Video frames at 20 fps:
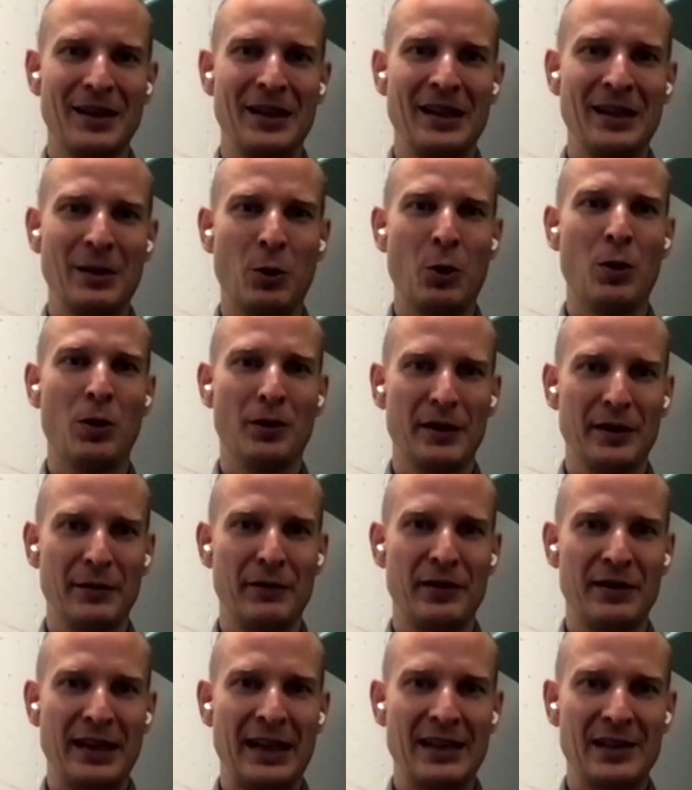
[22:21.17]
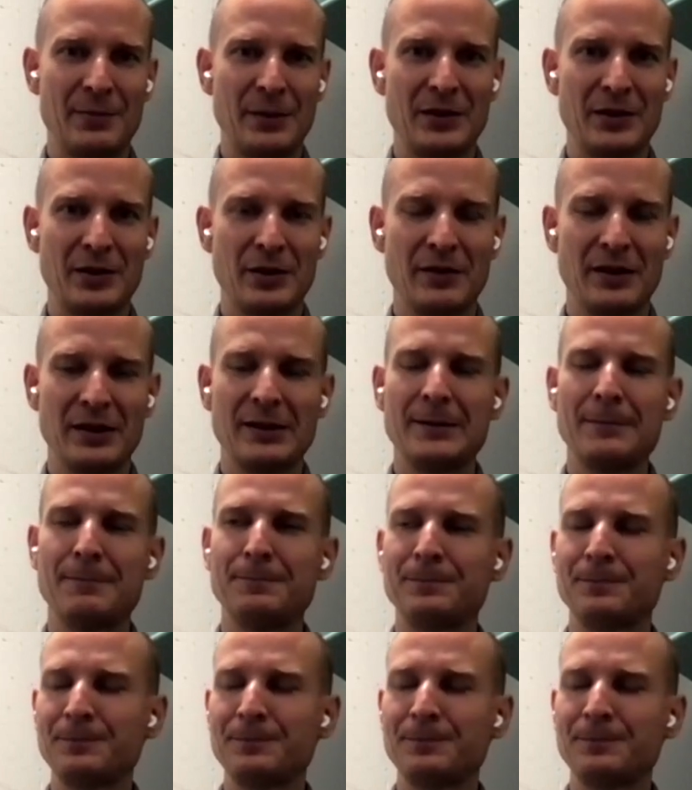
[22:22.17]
in, in all different aspects of it.